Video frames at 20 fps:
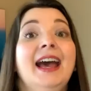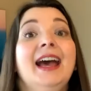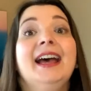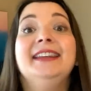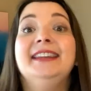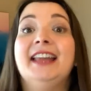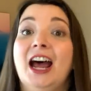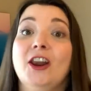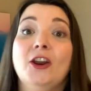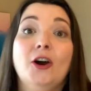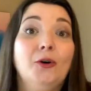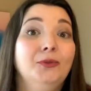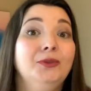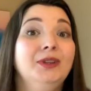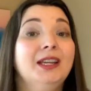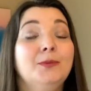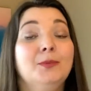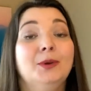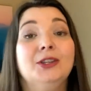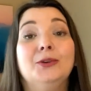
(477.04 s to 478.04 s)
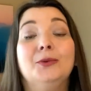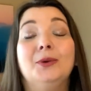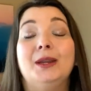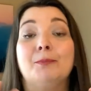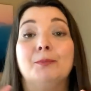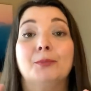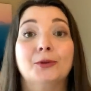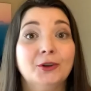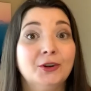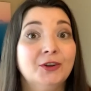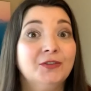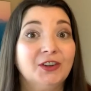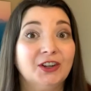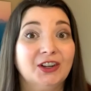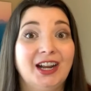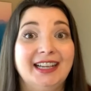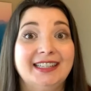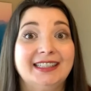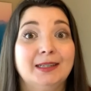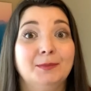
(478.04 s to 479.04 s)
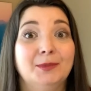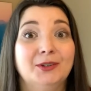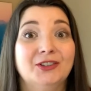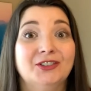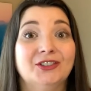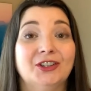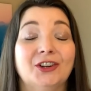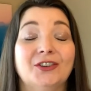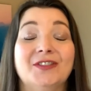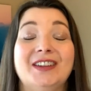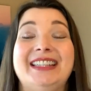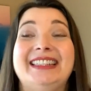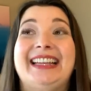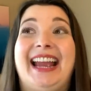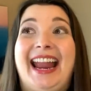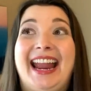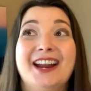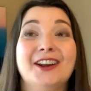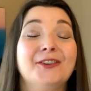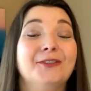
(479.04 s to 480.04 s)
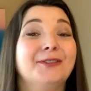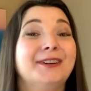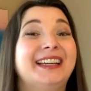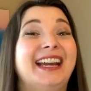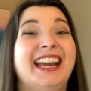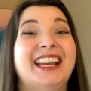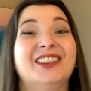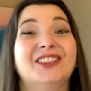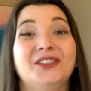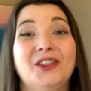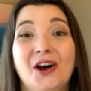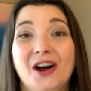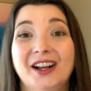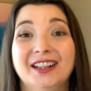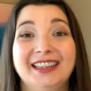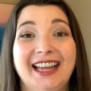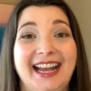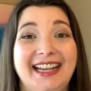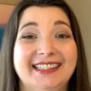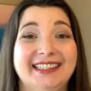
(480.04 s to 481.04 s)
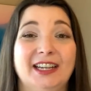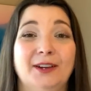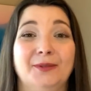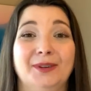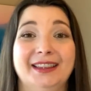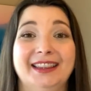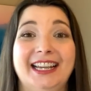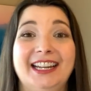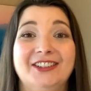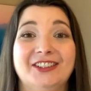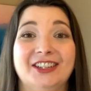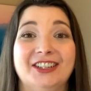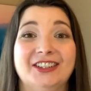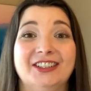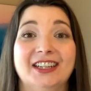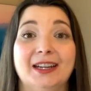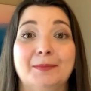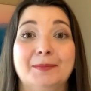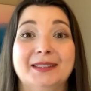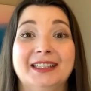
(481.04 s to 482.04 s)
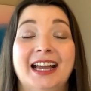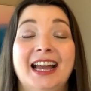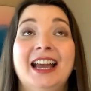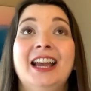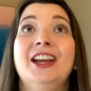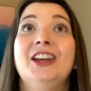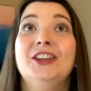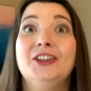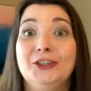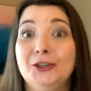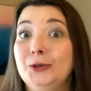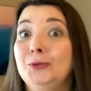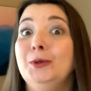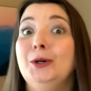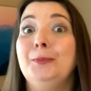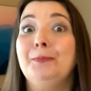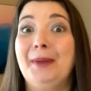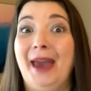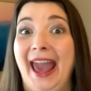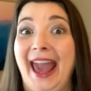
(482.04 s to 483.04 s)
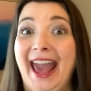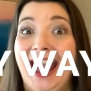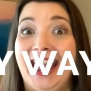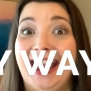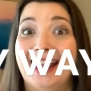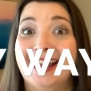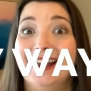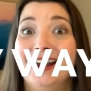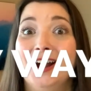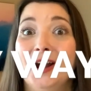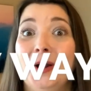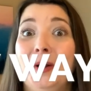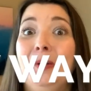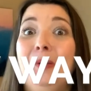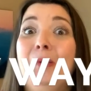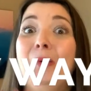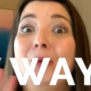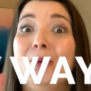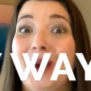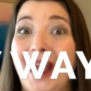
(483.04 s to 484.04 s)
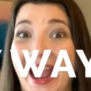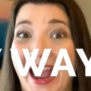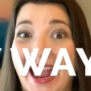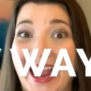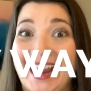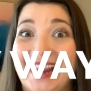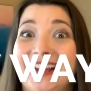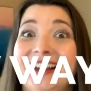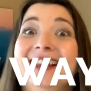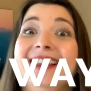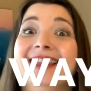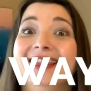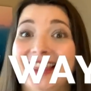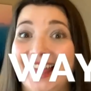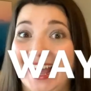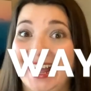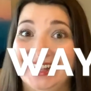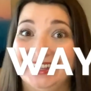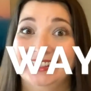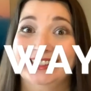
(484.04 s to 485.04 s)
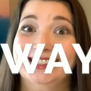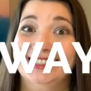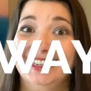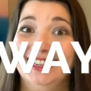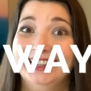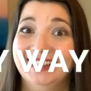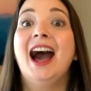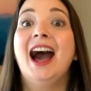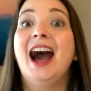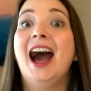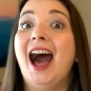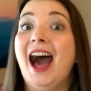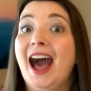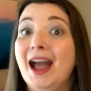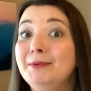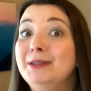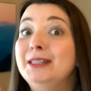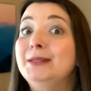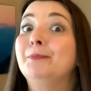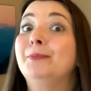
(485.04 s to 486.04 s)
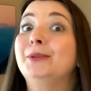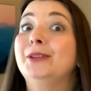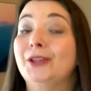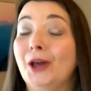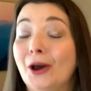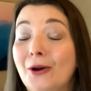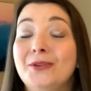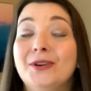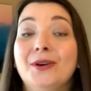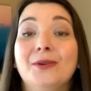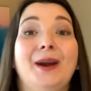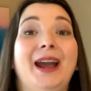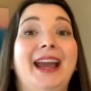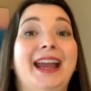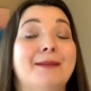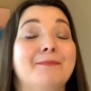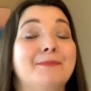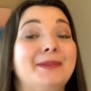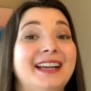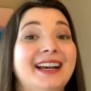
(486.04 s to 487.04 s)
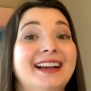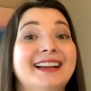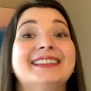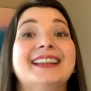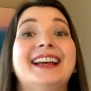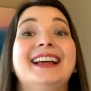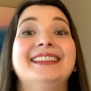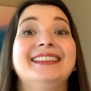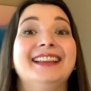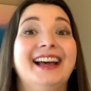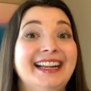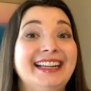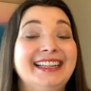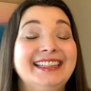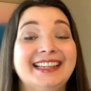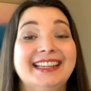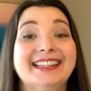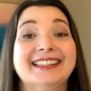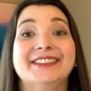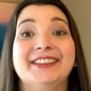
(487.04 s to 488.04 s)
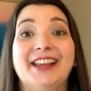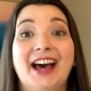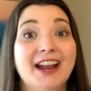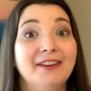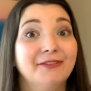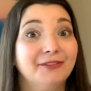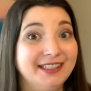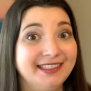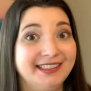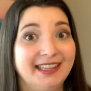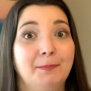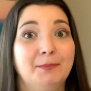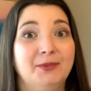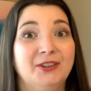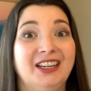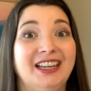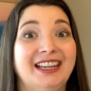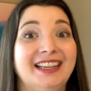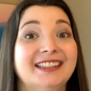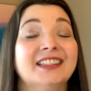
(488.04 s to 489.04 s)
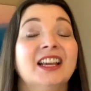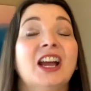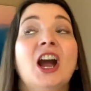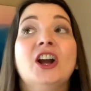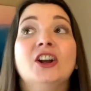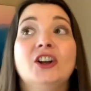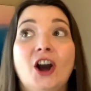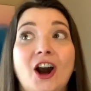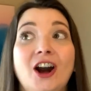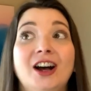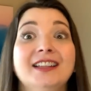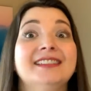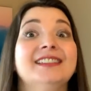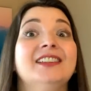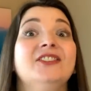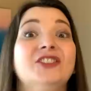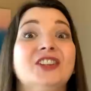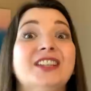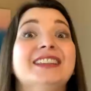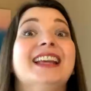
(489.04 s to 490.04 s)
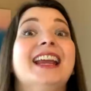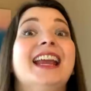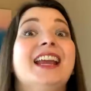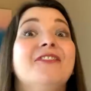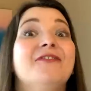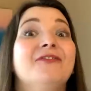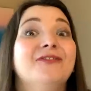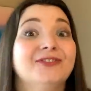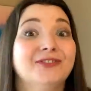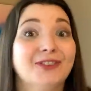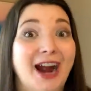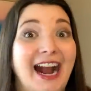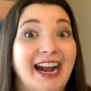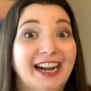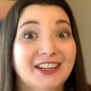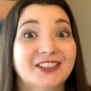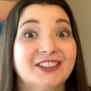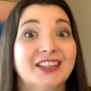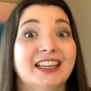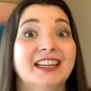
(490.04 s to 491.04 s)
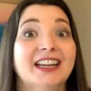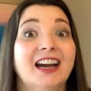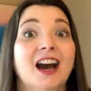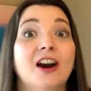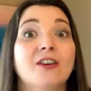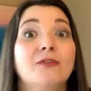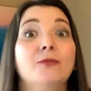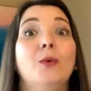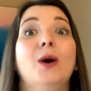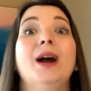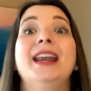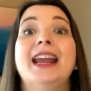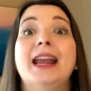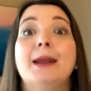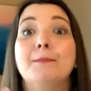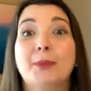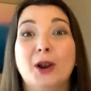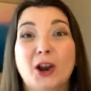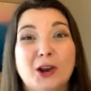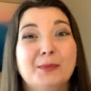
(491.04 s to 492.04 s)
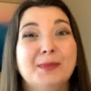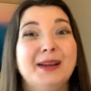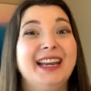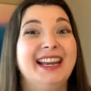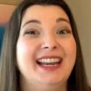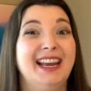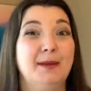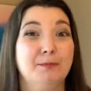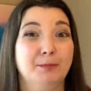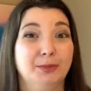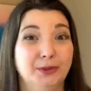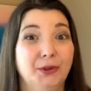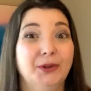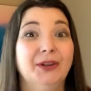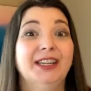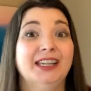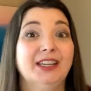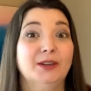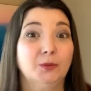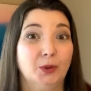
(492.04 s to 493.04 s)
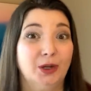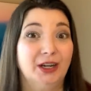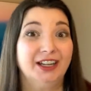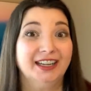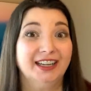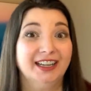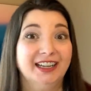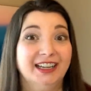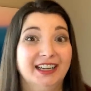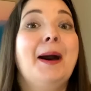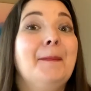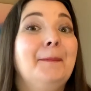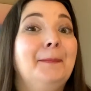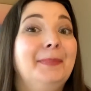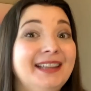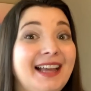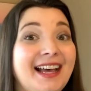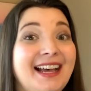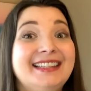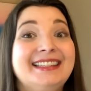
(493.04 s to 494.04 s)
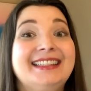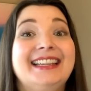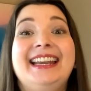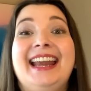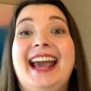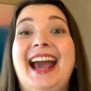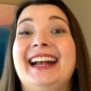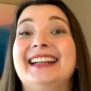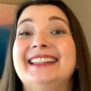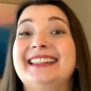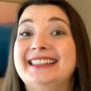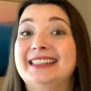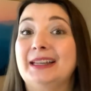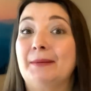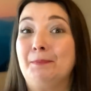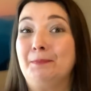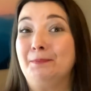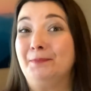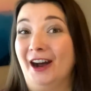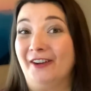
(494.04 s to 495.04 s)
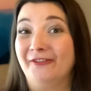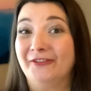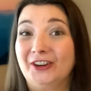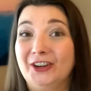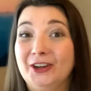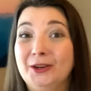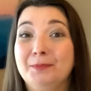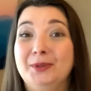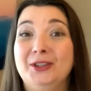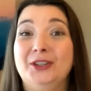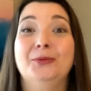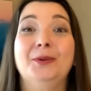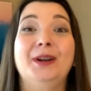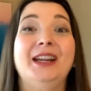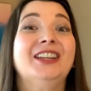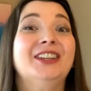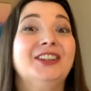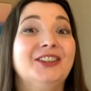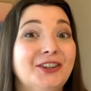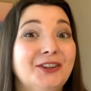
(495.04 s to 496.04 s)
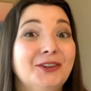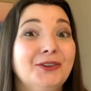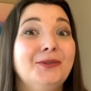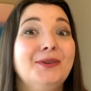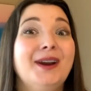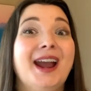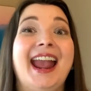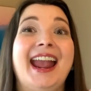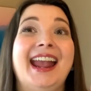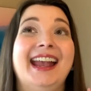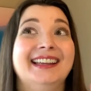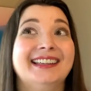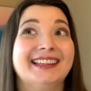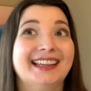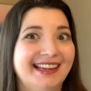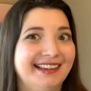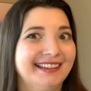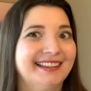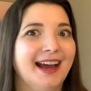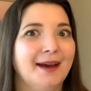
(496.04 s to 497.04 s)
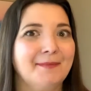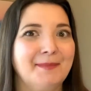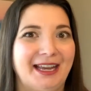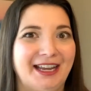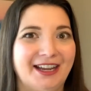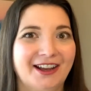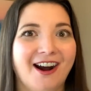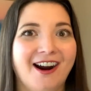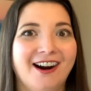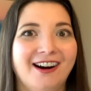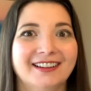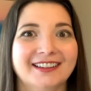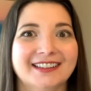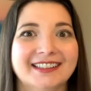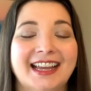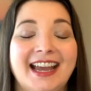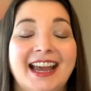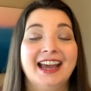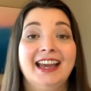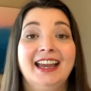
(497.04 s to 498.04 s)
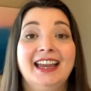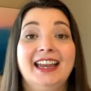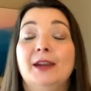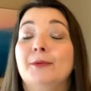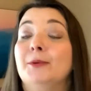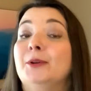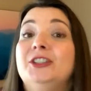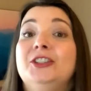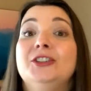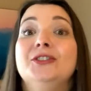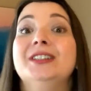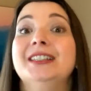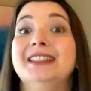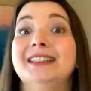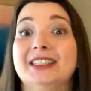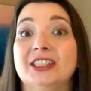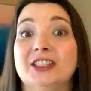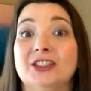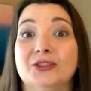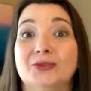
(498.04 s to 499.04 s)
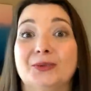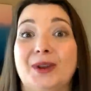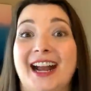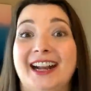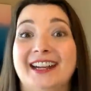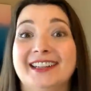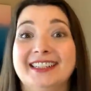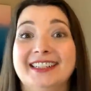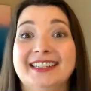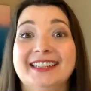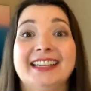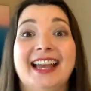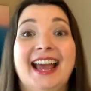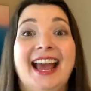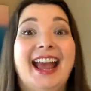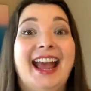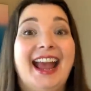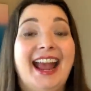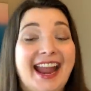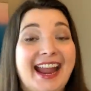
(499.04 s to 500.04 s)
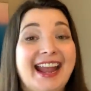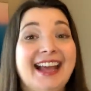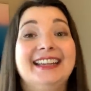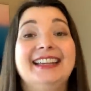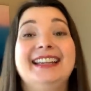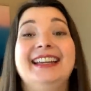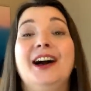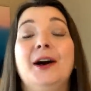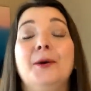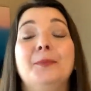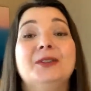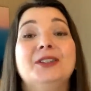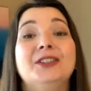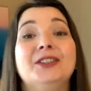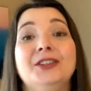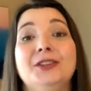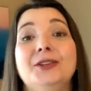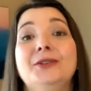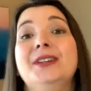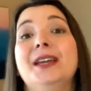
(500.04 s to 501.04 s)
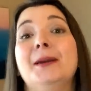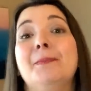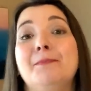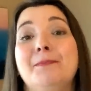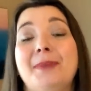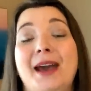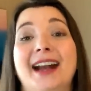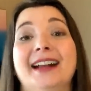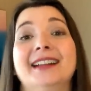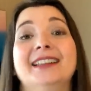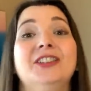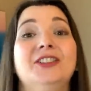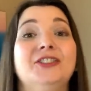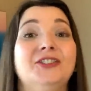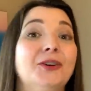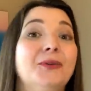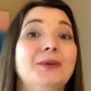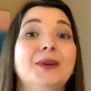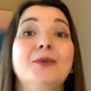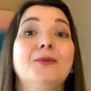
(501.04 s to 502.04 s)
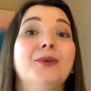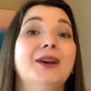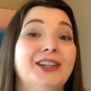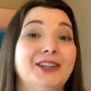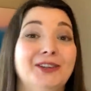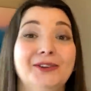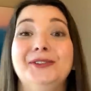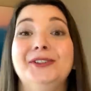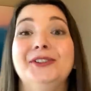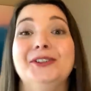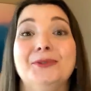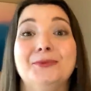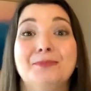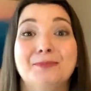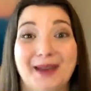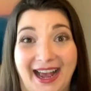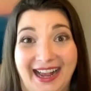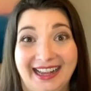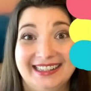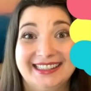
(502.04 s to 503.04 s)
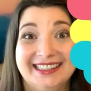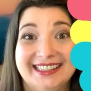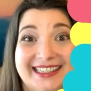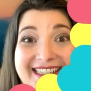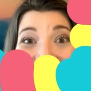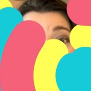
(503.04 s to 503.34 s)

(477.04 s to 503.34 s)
Not only will you improve your customer service and create long lasting relationships, you will pay way less. I was blown away because Alliance's live receptionist costs just a fraction of what a permanent employee would. Plus, it acts as a buffer between you and incoming calls. It reduces distractions and it helps you get back to doing what you do best.